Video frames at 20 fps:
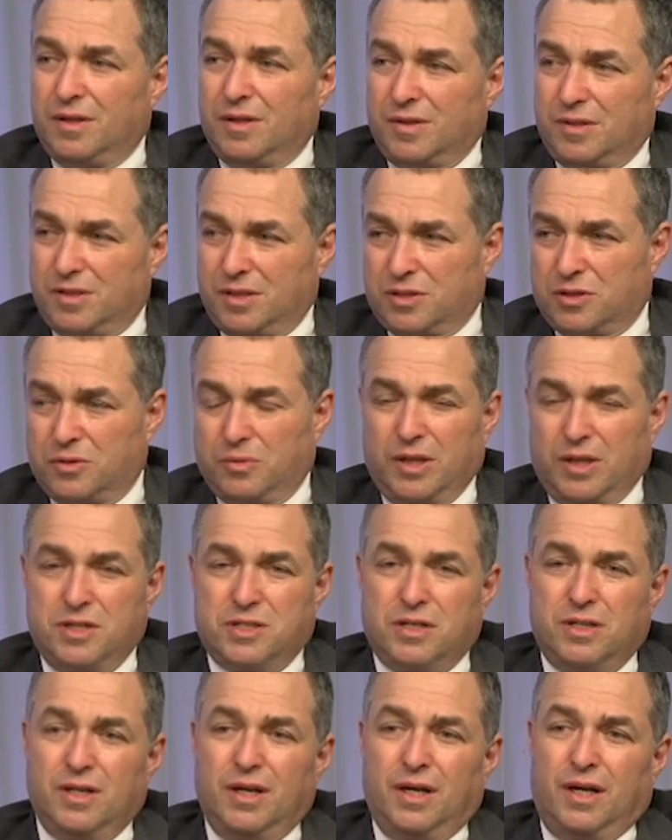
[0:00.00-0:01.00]

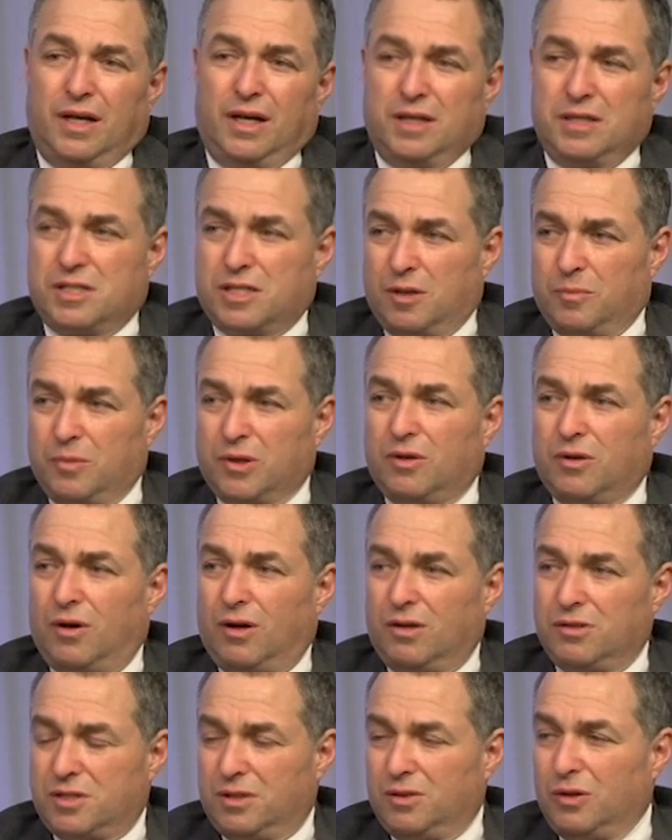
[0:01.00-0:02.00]
situation, and someone
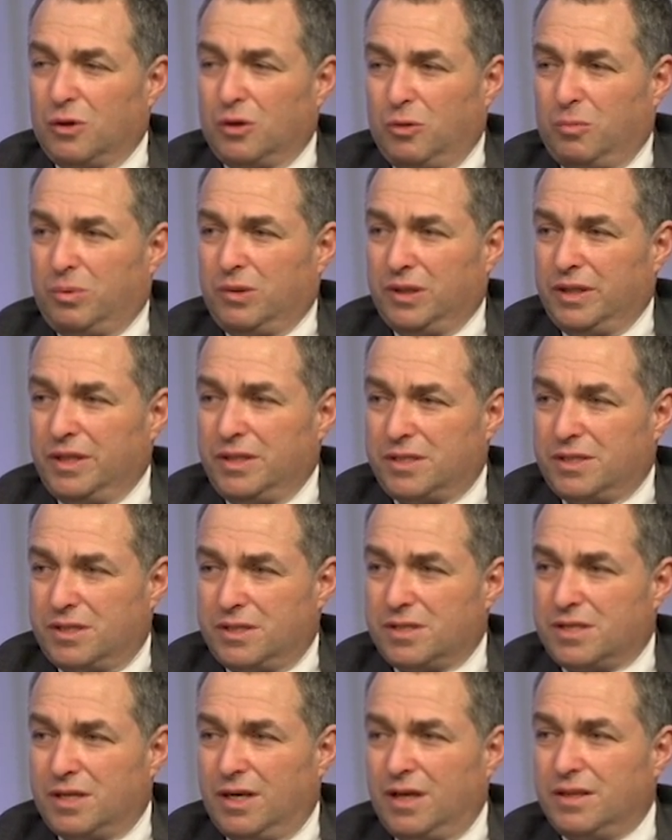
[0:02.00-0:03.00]
calls the local police
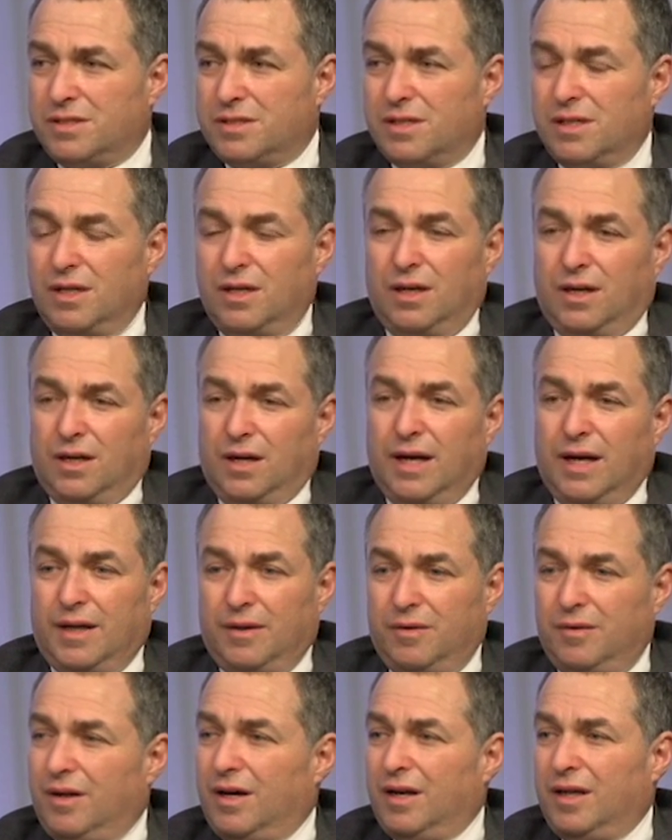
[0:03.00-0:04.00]
and says,
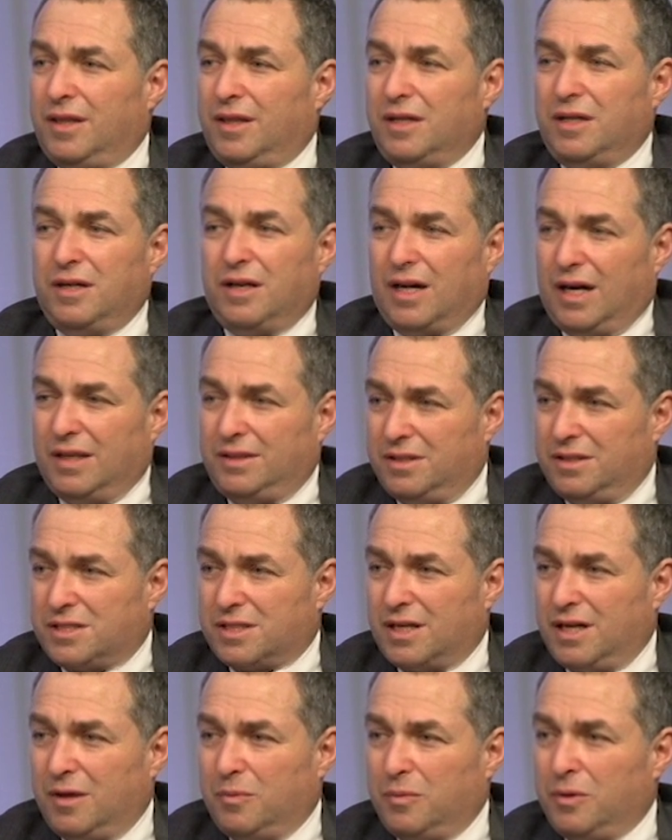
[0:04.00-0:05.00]
hey, I think you got this
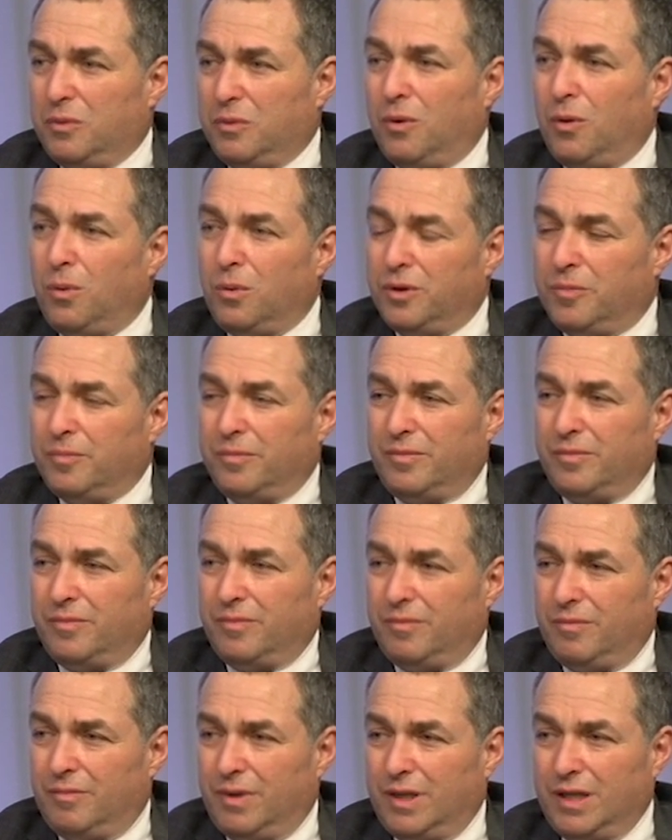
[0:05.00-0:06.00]
guy, will you hold him?
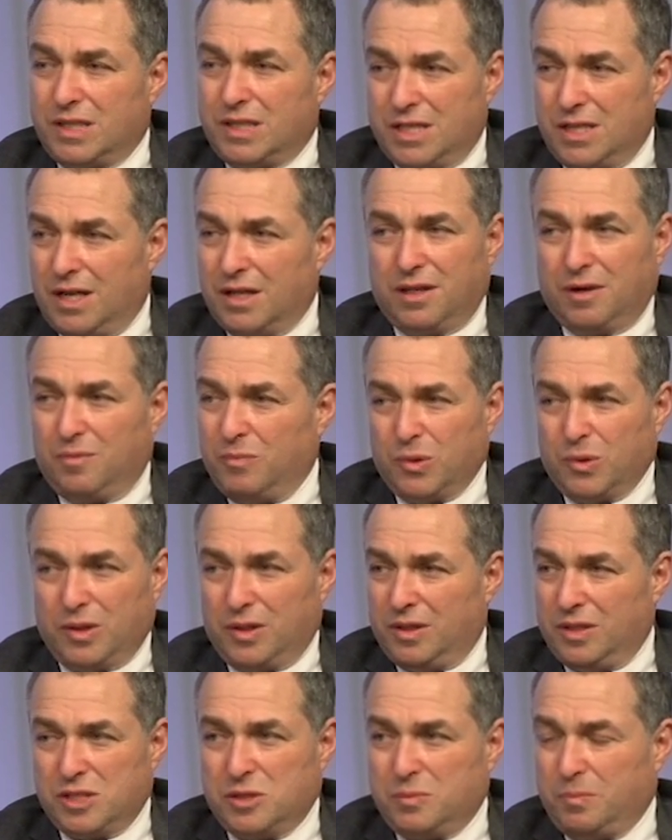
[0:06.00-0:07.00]
And it's nothing more
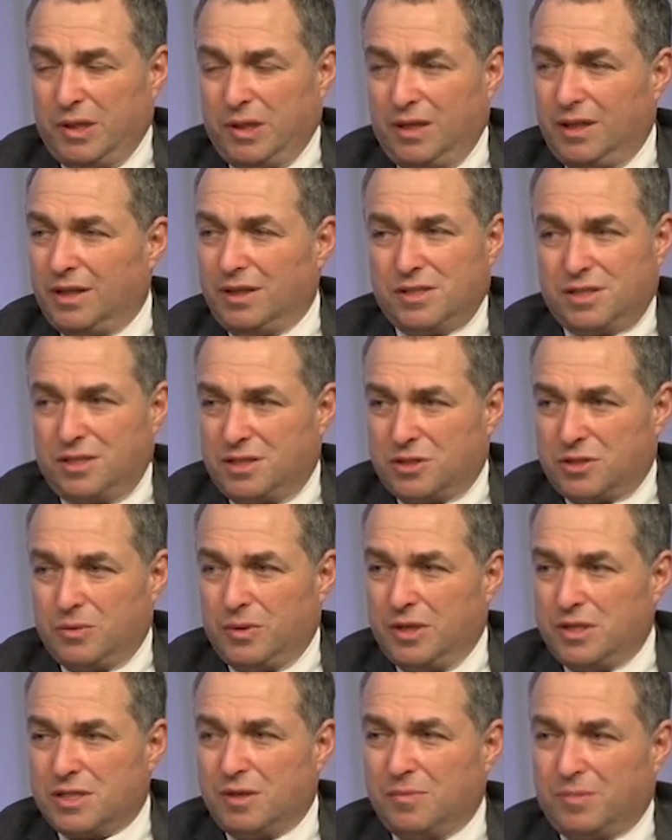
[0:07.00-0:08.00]
than a speeding
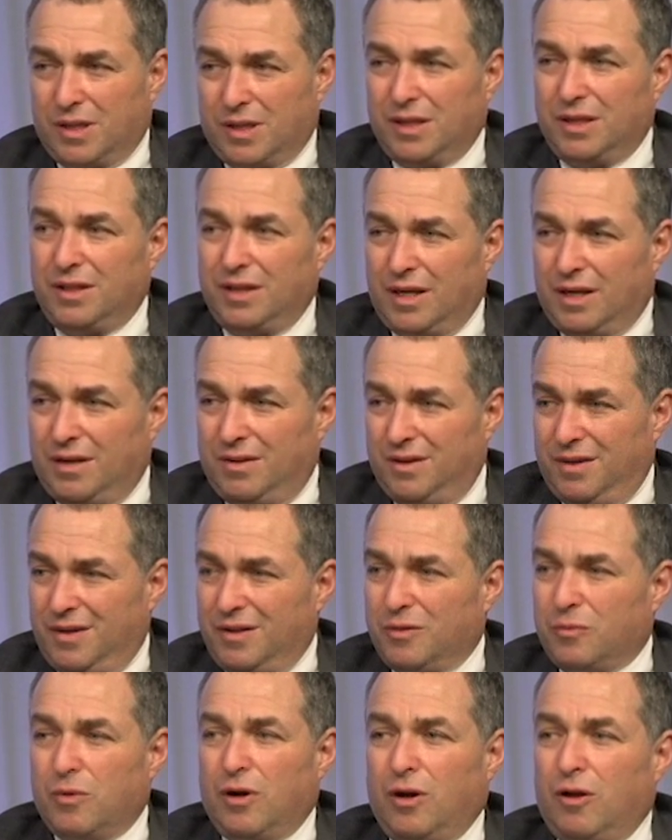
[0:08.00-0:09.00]
situation, something in that
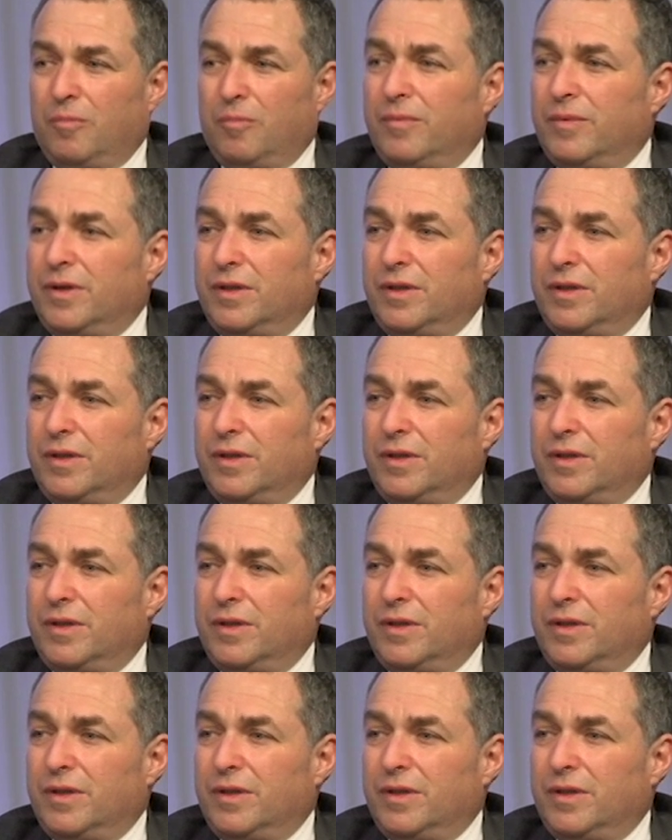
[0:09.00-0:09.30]
realm.